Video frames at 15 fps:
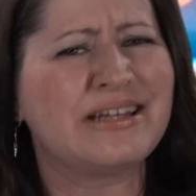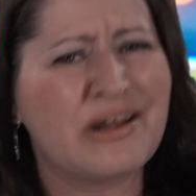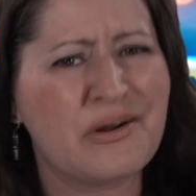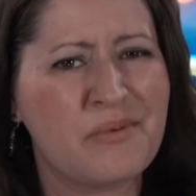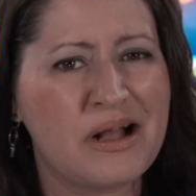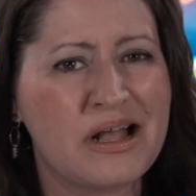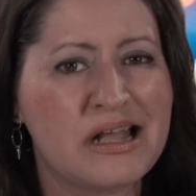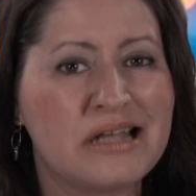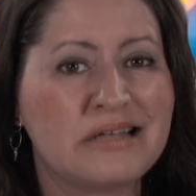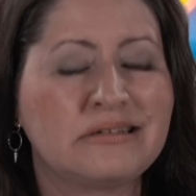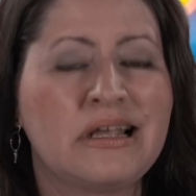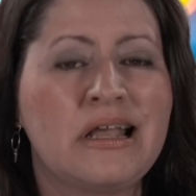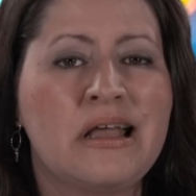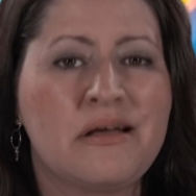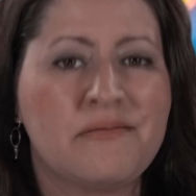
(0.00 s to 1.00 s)
you know what,
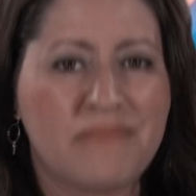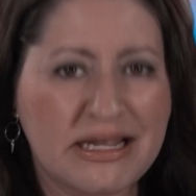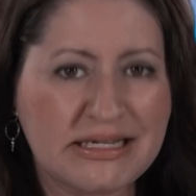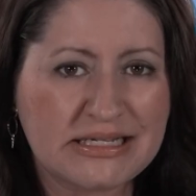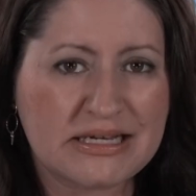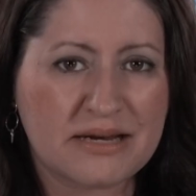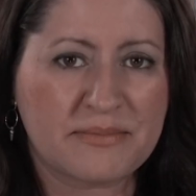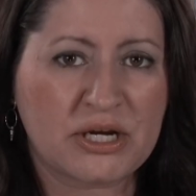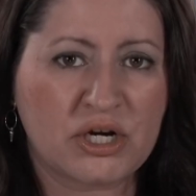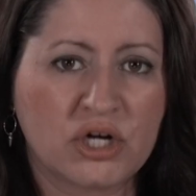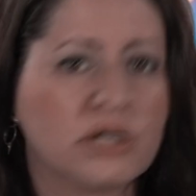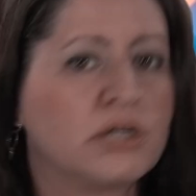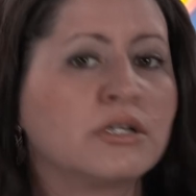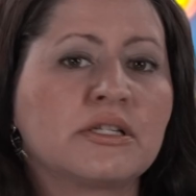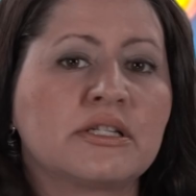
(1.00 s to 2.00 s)
my stomach
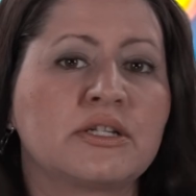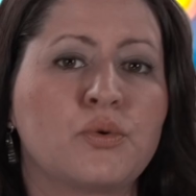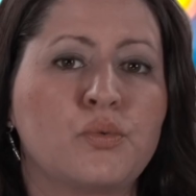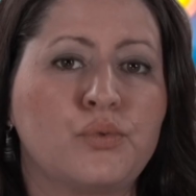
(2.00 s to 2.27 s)
hurts.